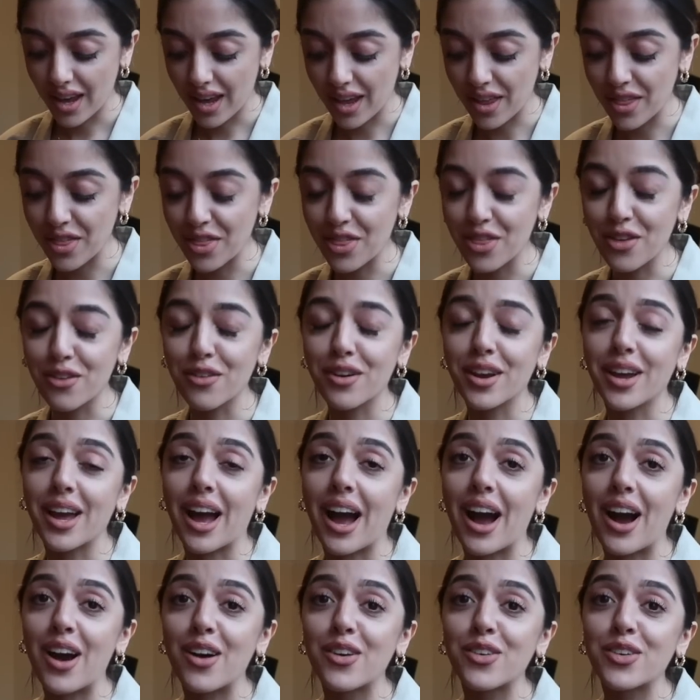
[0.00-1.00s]
in 3
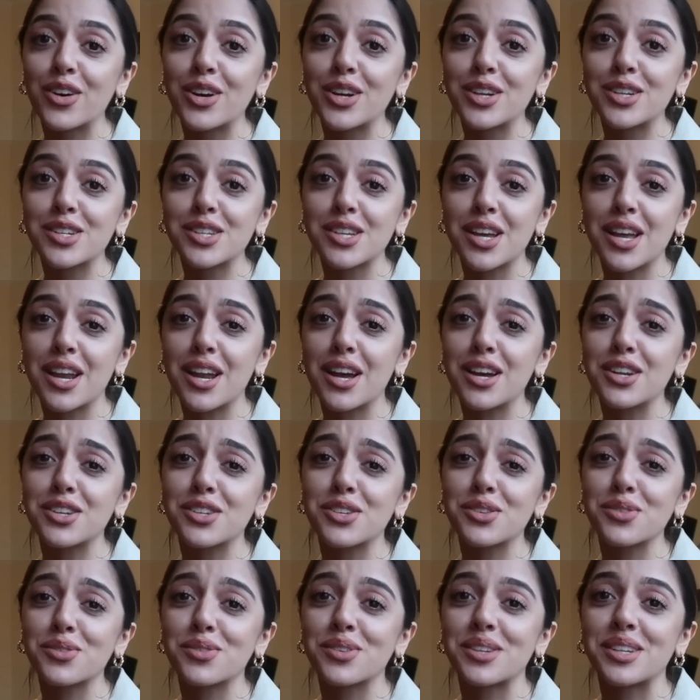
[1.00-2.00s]
hours, and I
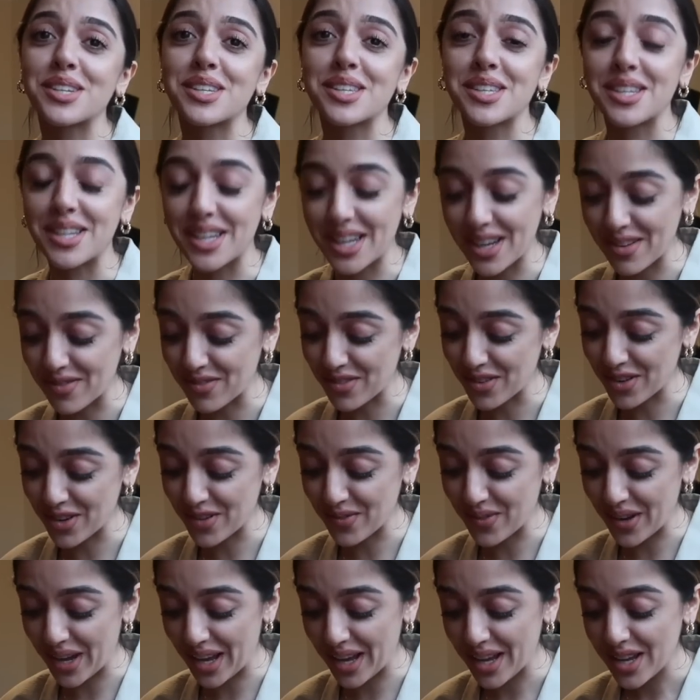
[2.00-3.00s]
just want to sleep for
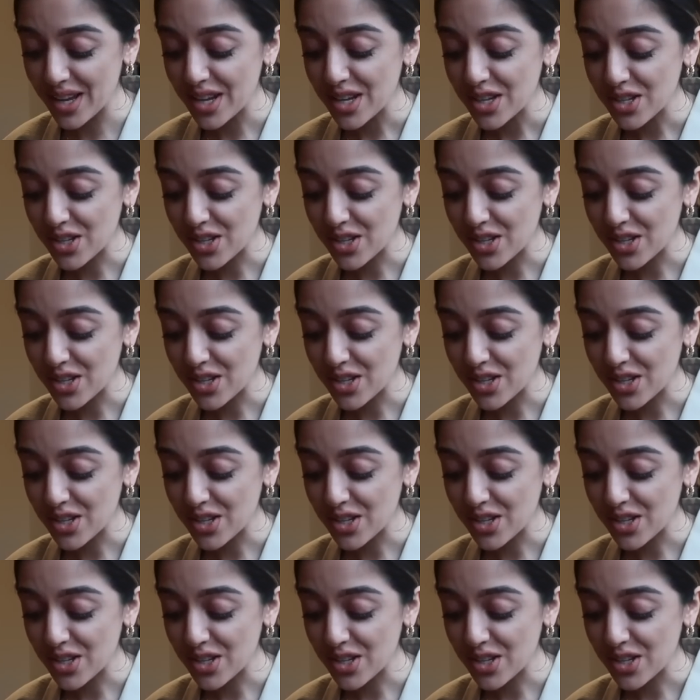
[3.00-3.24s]
a bit.